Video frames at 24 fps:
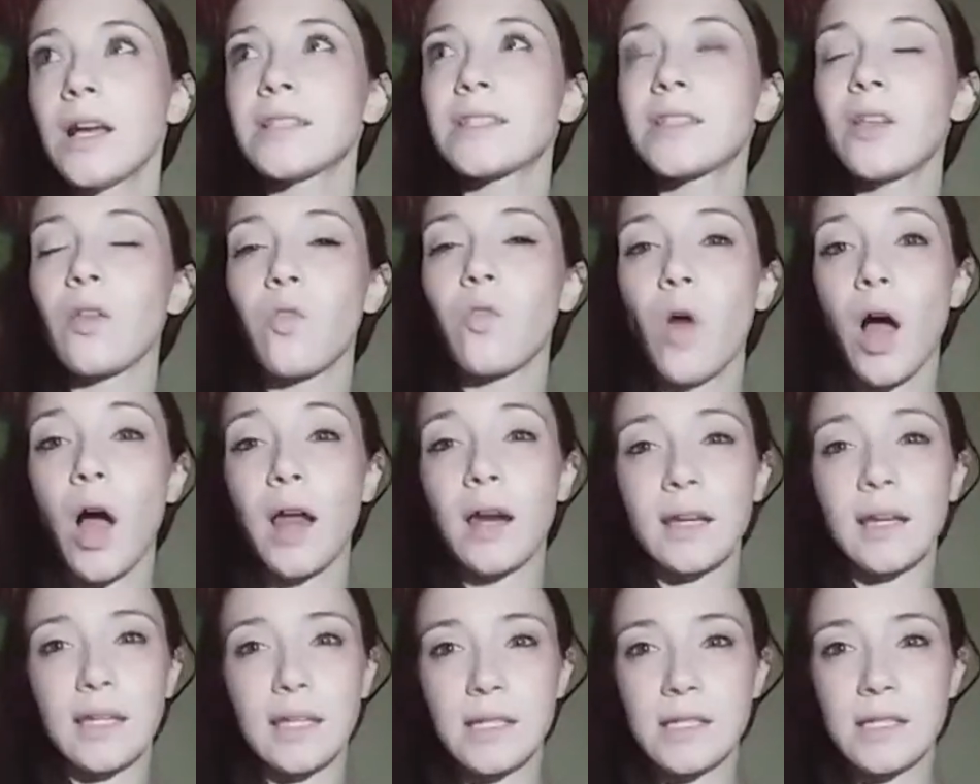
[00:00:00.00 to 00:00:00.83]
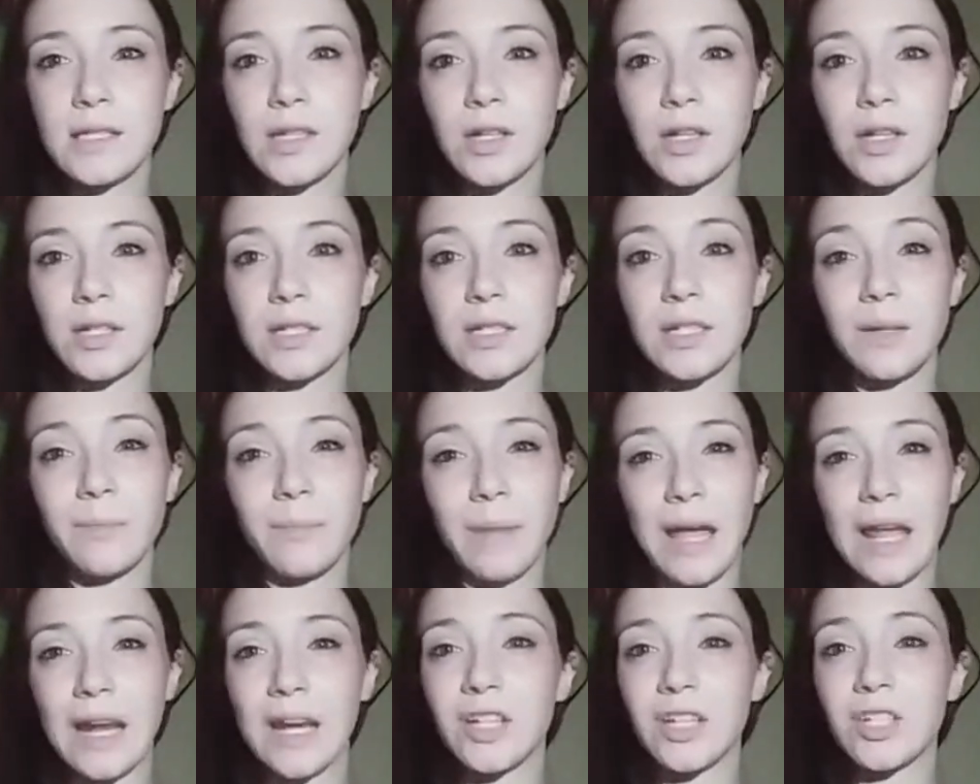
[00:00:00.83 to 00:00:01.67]
a lot easier to
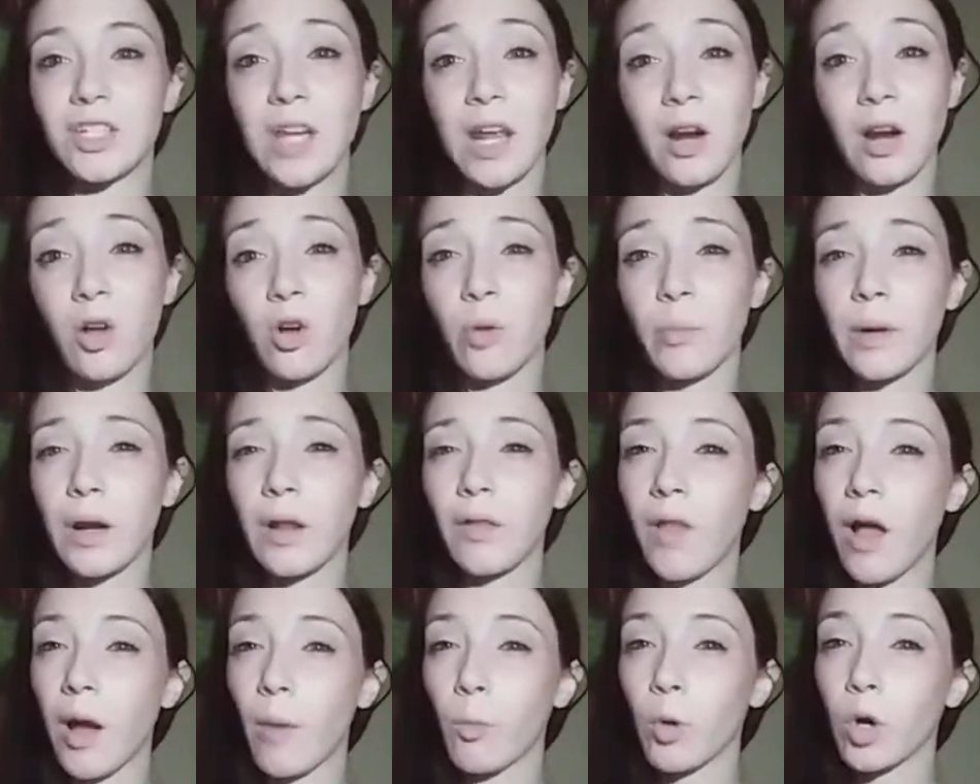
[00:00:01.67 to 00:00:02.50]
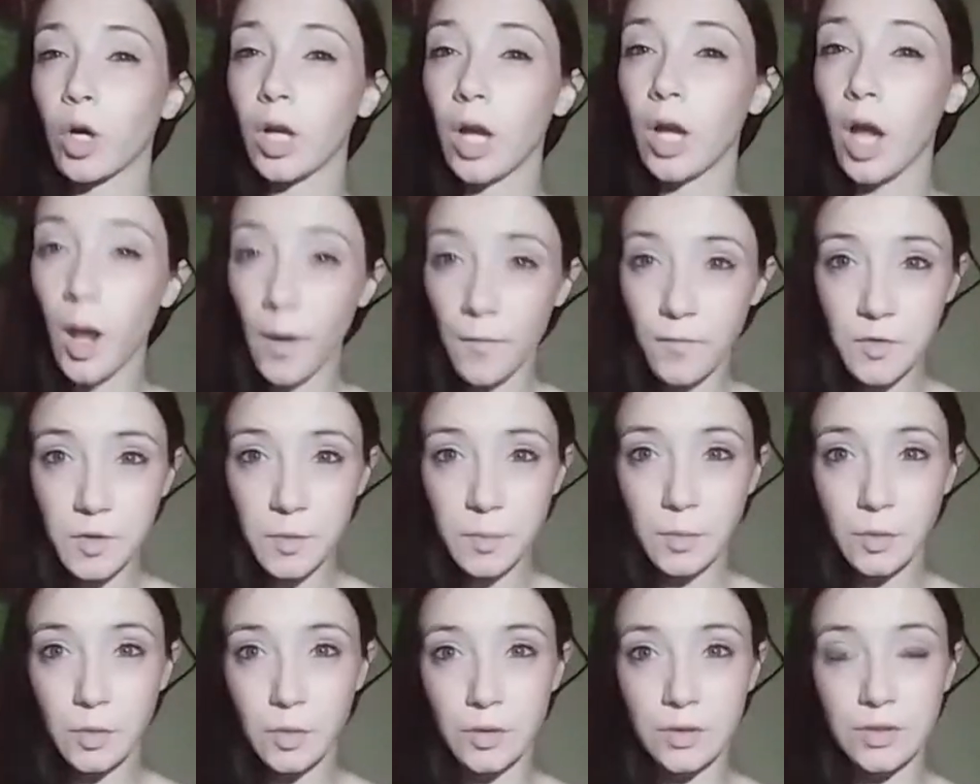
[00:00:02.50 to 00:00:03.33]
manage at home and a lot more
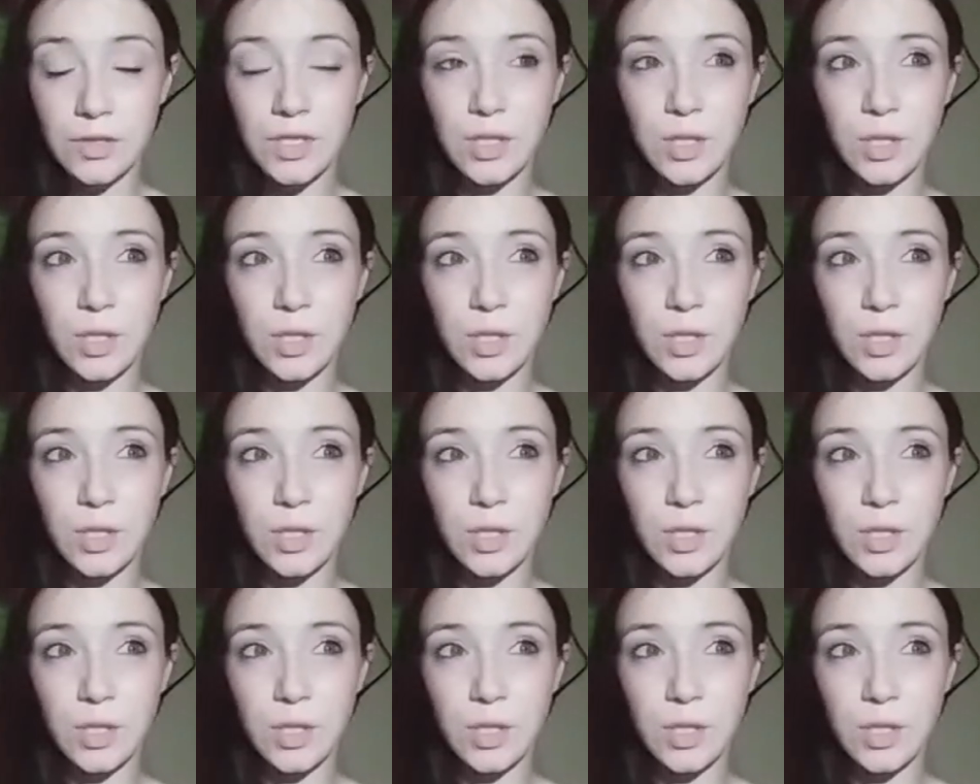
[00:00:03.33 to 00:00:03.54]
comfortable to